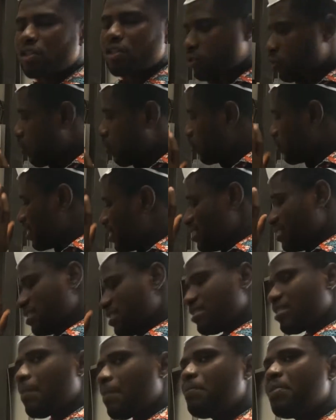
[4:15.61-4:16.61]
So this
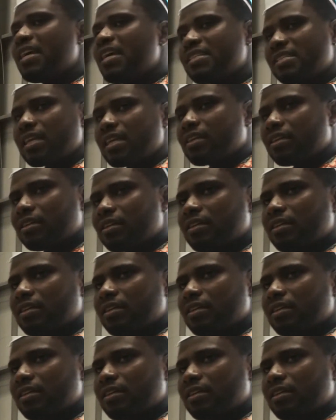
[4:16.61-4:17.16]
is the basic